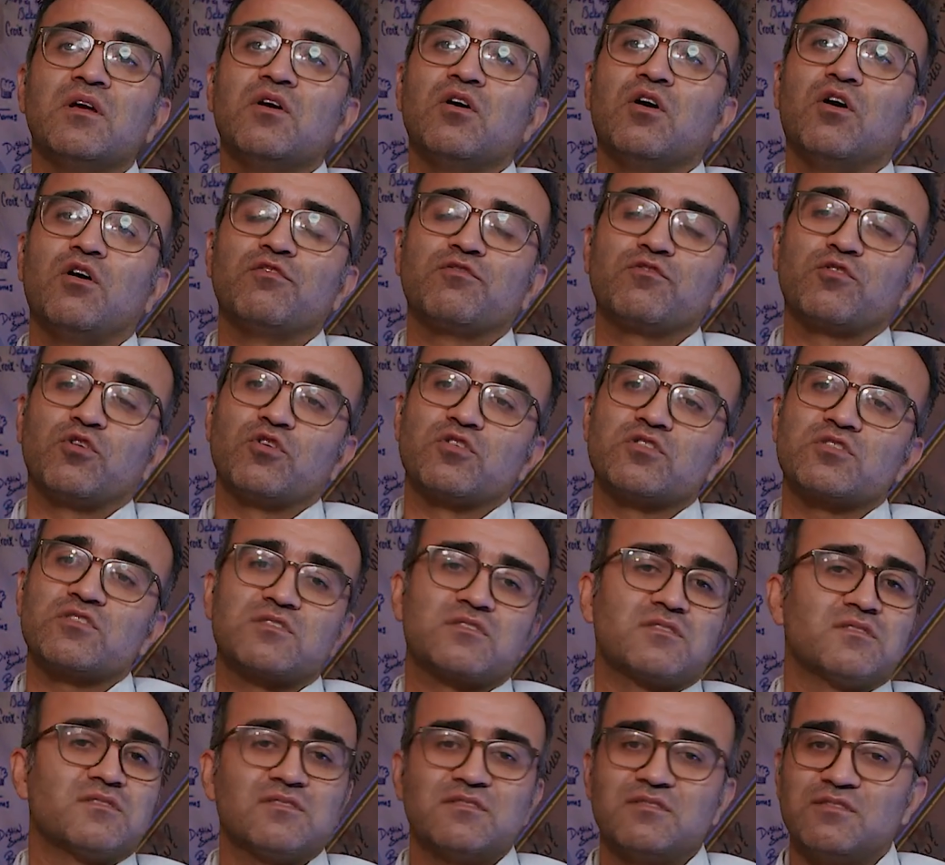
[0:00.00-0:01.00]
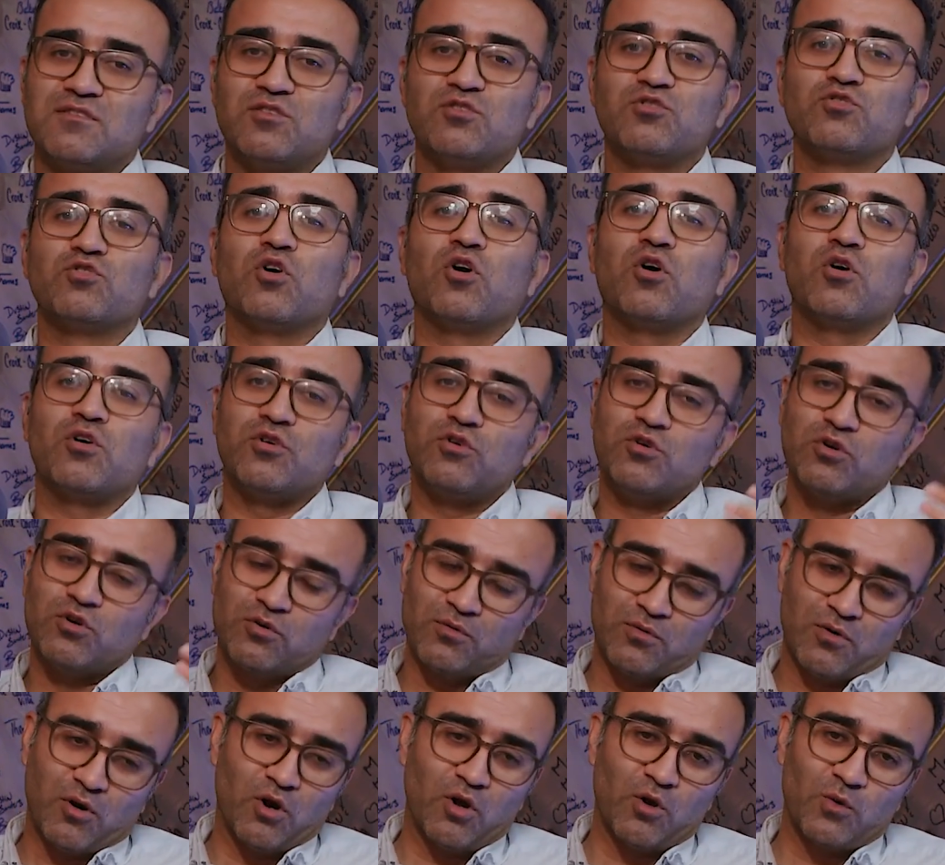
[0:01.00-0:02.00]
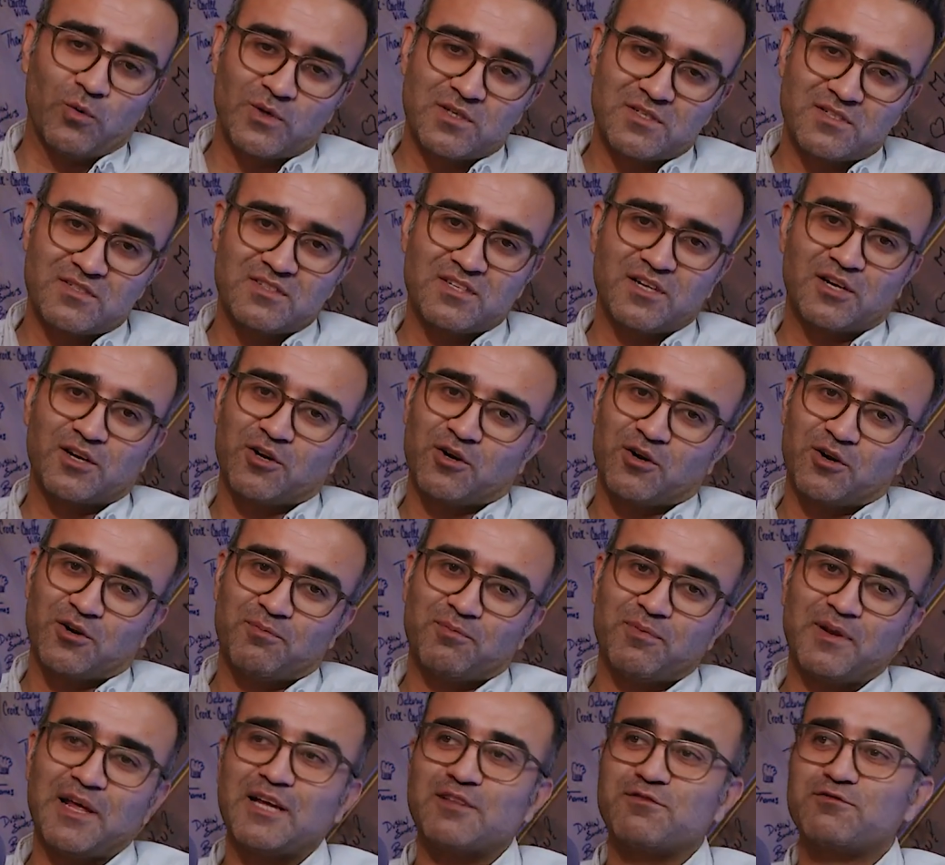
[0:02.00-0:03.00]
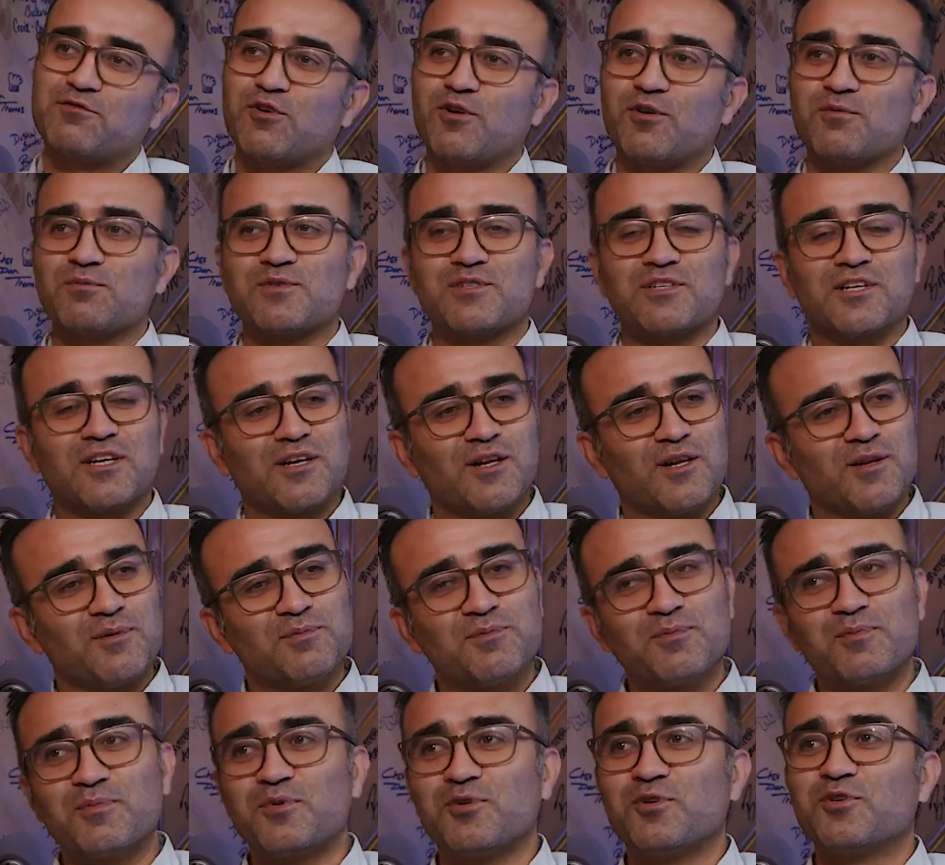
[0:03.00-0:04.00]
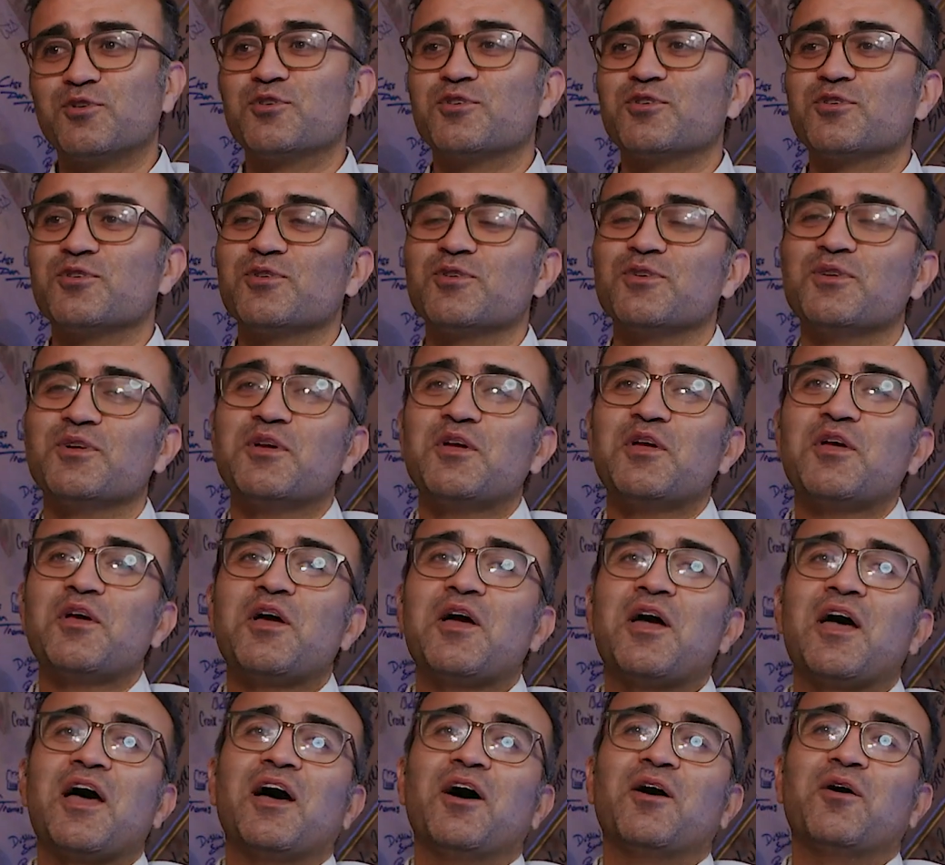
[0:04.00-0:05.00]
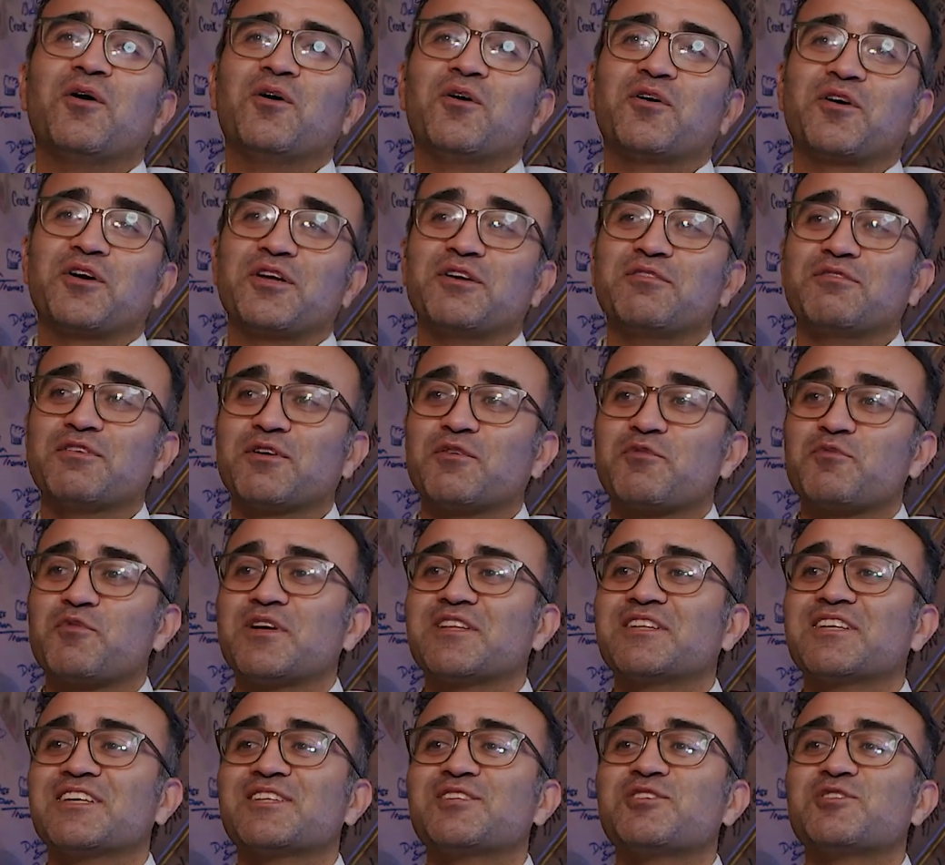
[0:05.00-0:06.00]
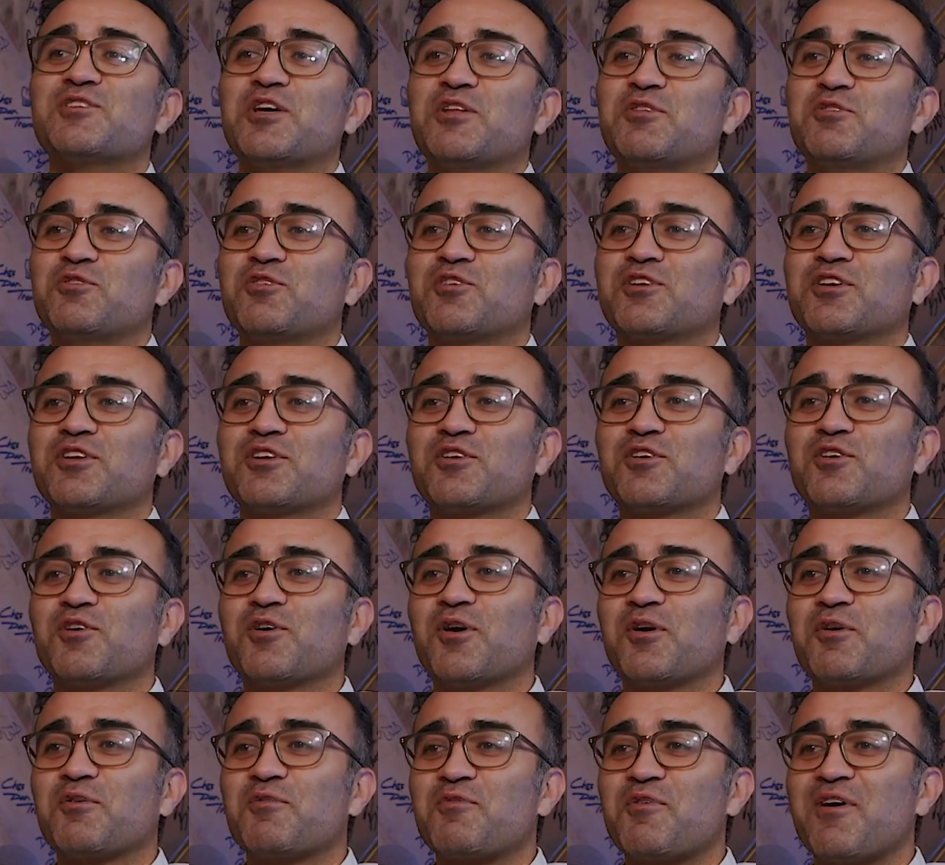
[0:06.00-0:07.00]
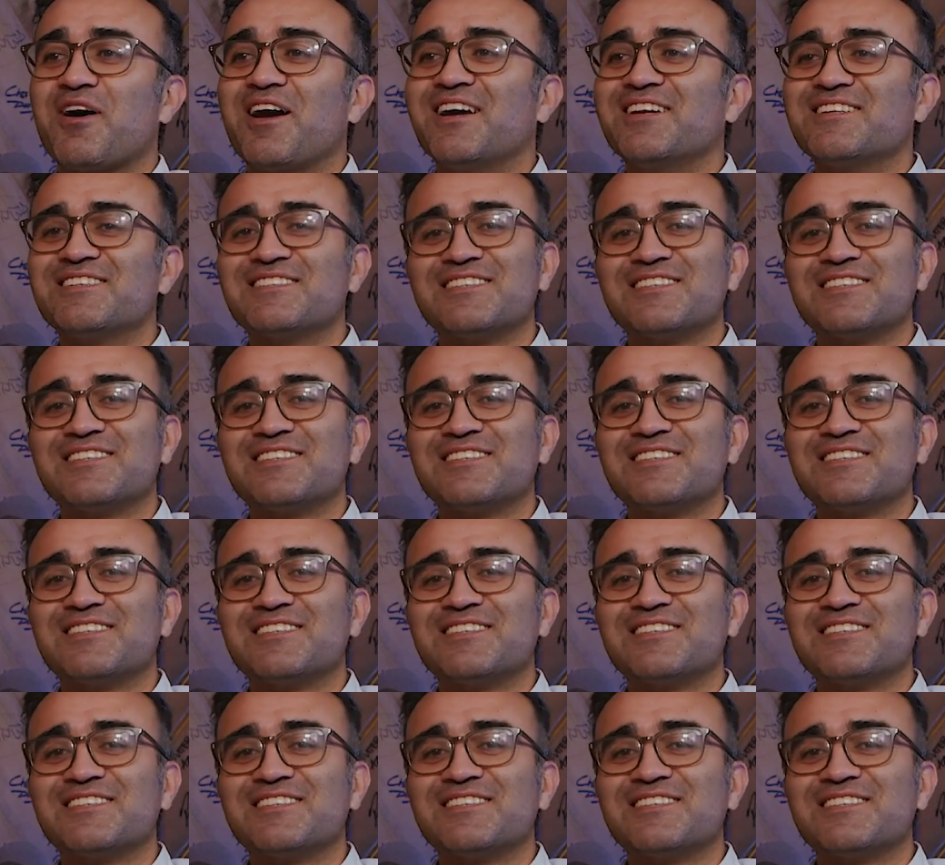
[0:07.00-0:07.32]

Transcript: Of course, you always, there are platforms, Yelp, Google, or even Reddit, that you can go and write.